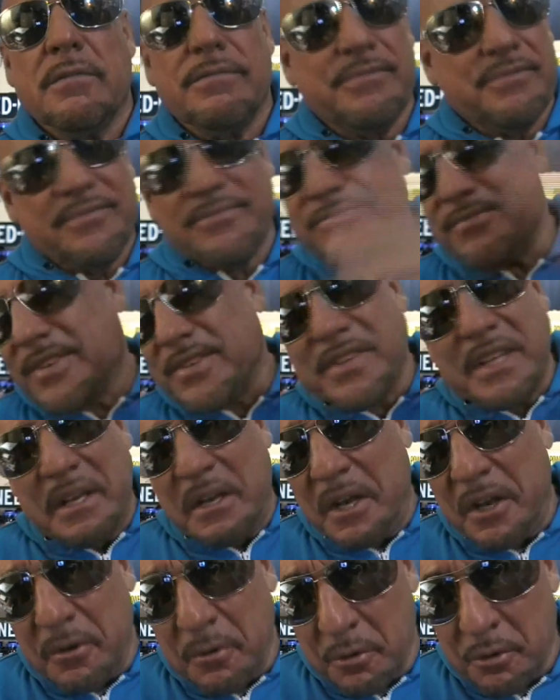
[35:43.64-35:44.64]
This
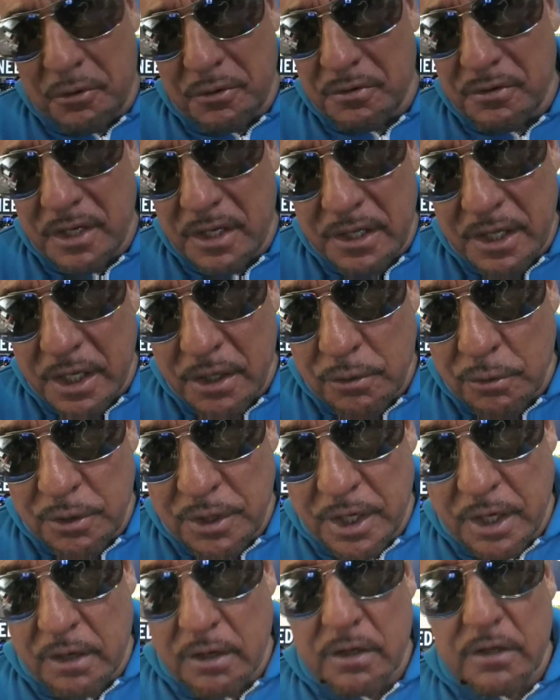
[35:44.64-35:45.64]
ain't neither here nor there,
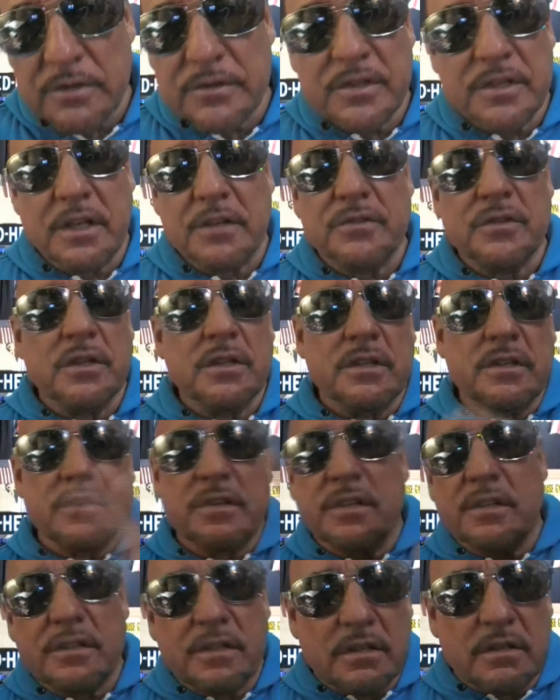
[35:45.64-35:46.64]
because it doesn't,
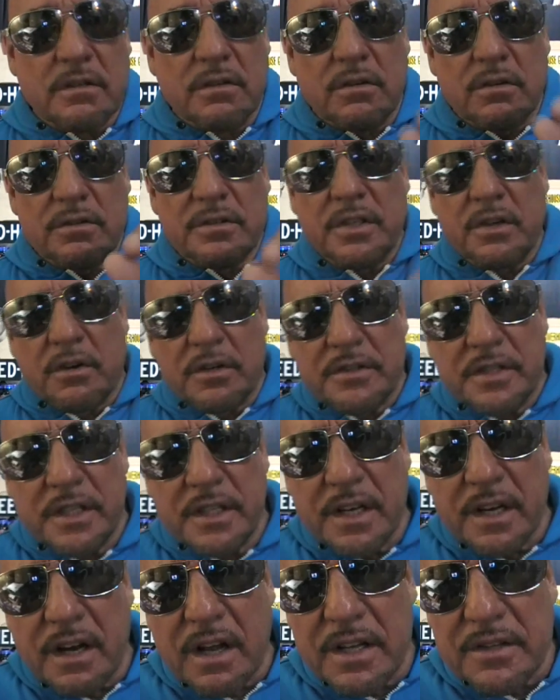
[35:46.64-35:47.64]
the little TRT that
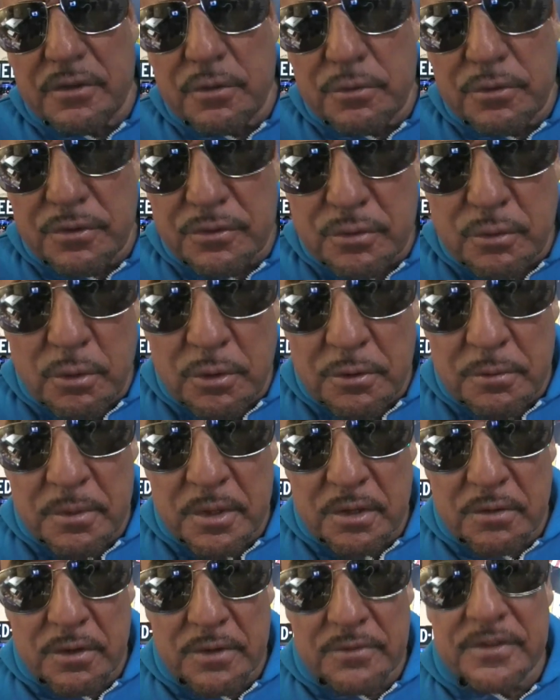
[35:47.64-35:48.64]
I do, the 200
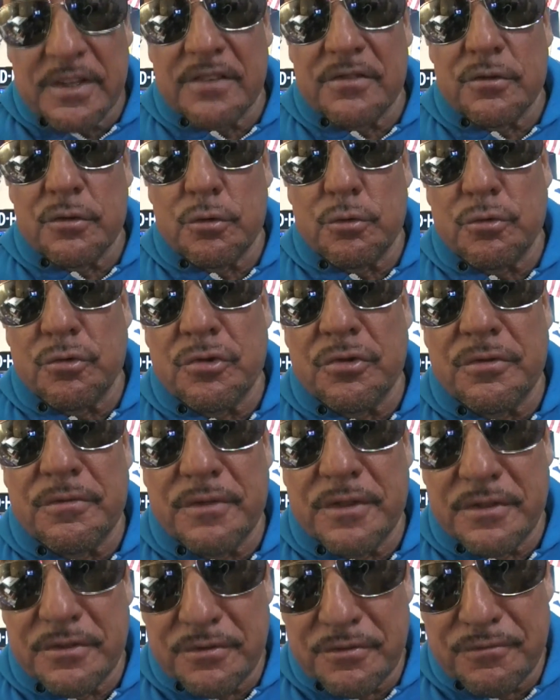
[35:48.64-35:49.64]
milligrams, doesn't do
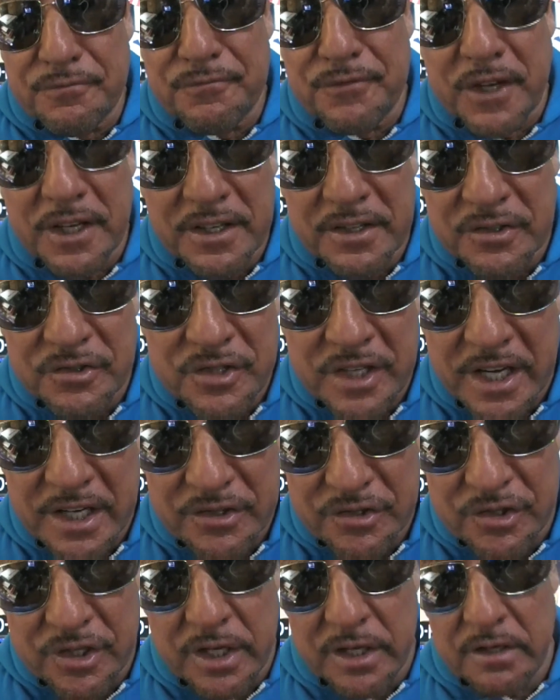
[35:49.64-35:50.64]
fucking jack
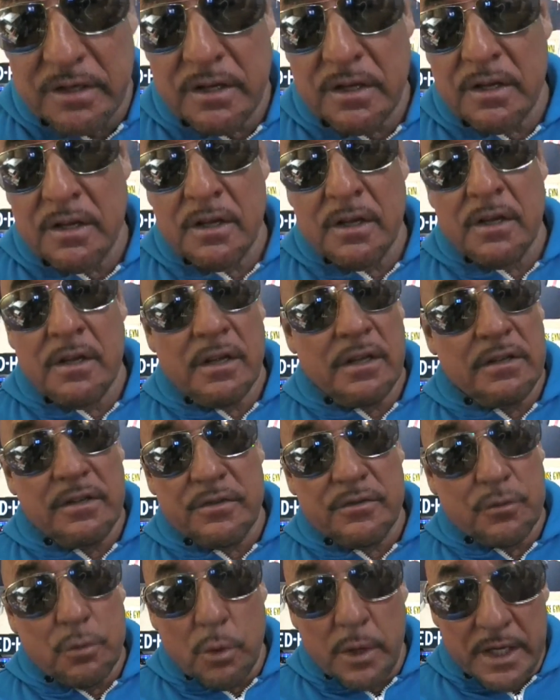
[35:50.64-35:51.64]
shit. It doesn't do
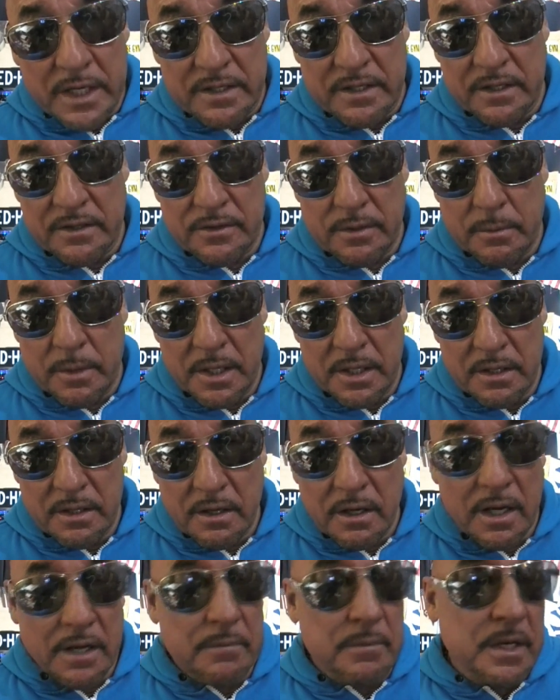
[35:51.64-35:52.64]
anything to me. I
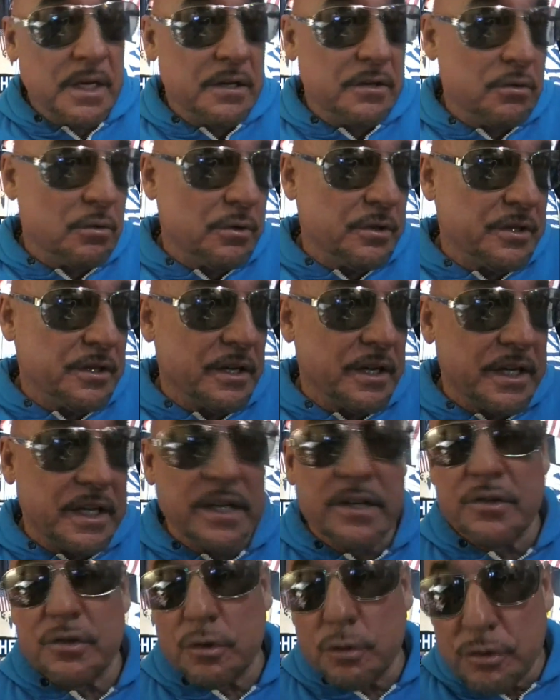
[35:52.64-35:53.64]
mean, the only thing I get is a
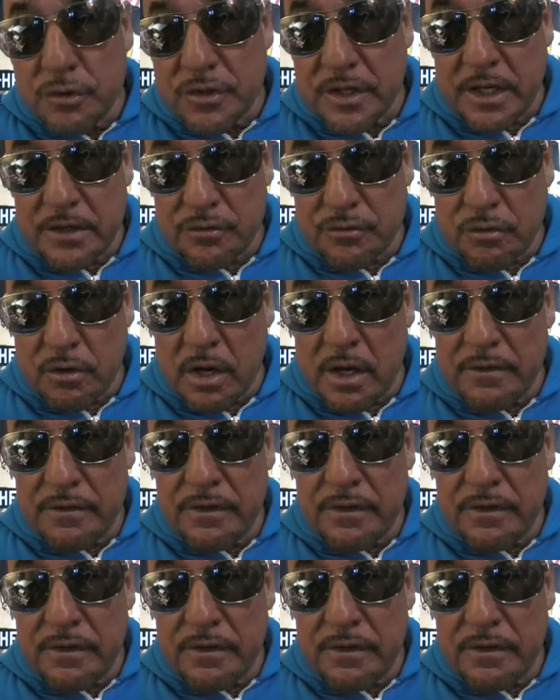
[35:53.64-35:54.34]
good sex drive.